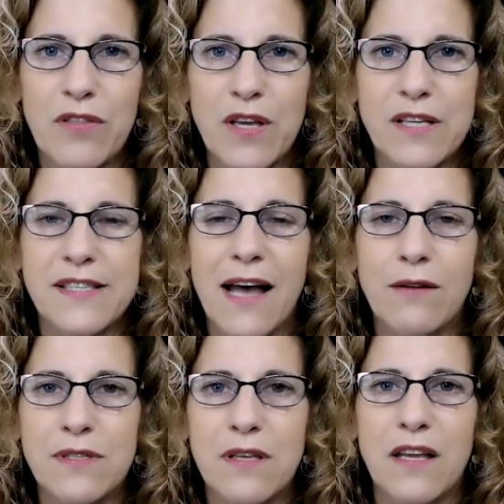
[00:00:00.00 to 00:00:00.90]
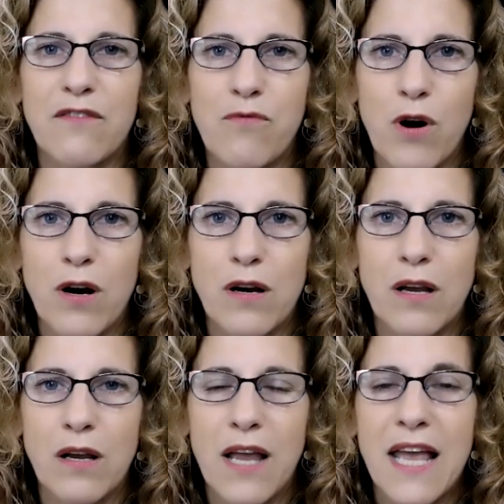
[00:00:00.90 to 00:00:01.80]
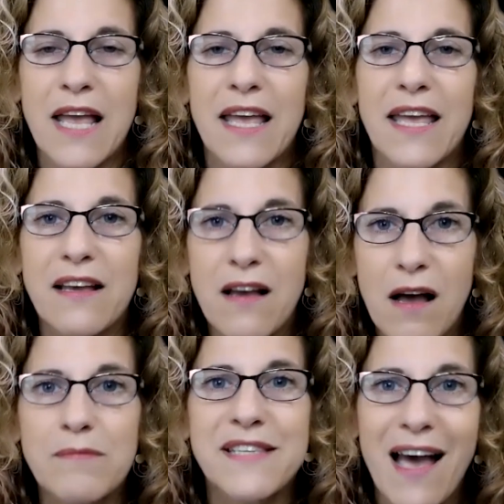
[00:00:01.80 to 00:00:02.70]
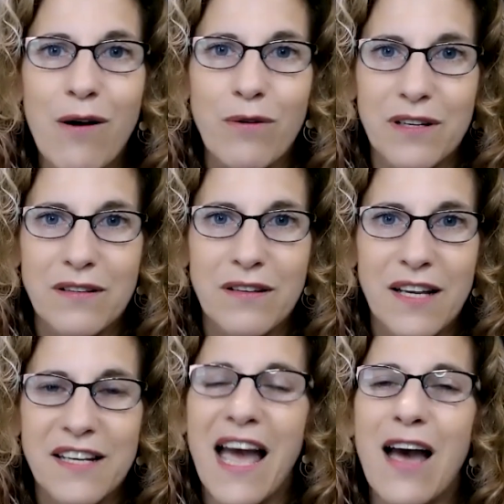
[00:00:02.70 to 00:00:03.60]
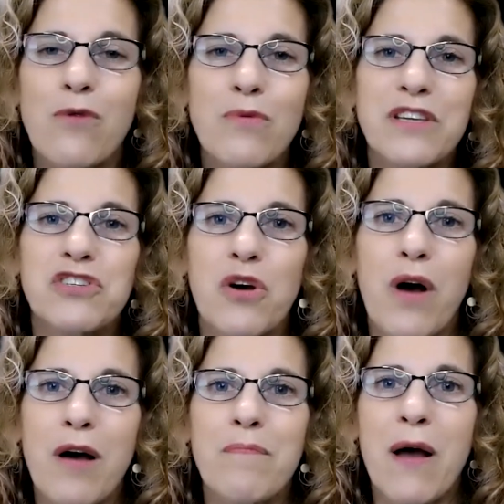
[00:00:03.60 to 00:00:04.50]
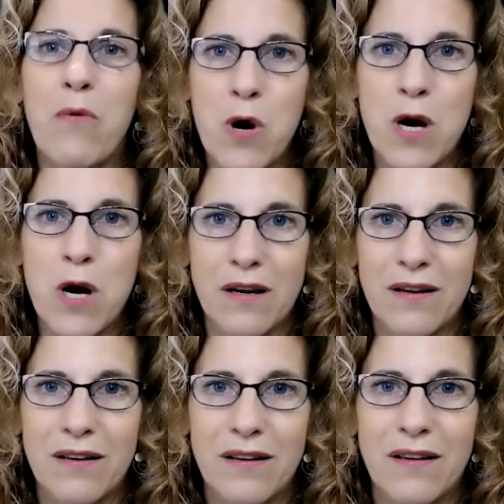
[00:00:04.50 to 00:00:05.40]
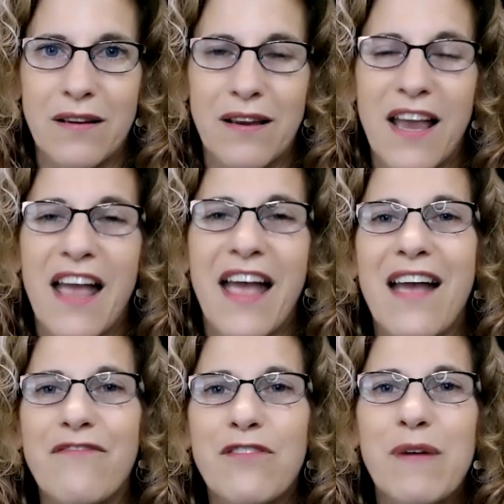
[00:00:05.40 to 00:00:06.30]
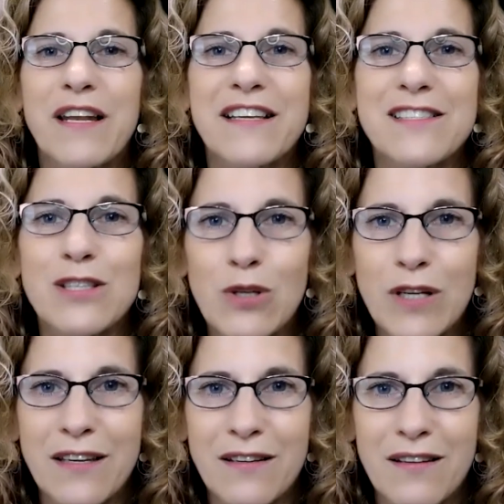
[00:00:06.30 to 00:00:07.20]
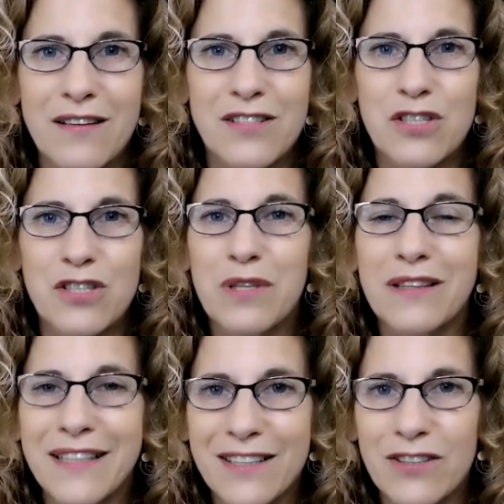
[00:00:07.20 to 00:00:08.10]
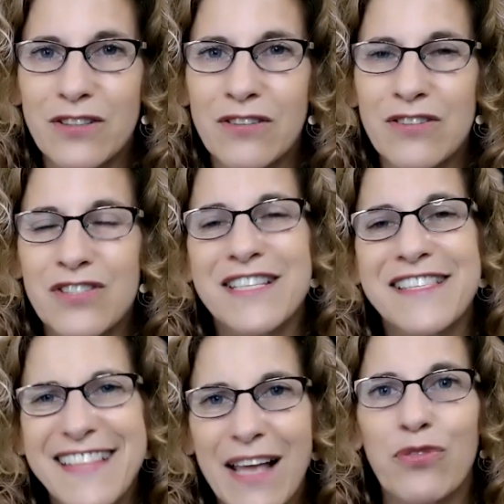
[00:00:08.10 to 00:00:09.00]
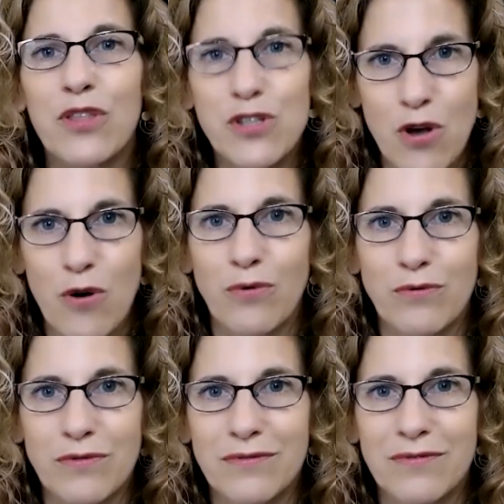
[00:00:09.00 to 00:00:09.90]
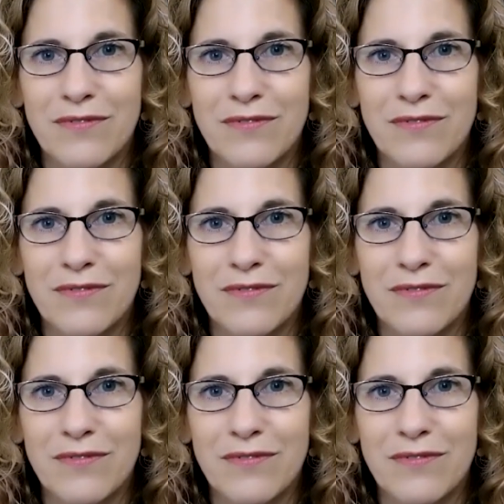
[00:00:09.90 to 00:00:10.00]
things outside of work, it comes out in how we show up at work. Everybody is looking to the leader to set the tone.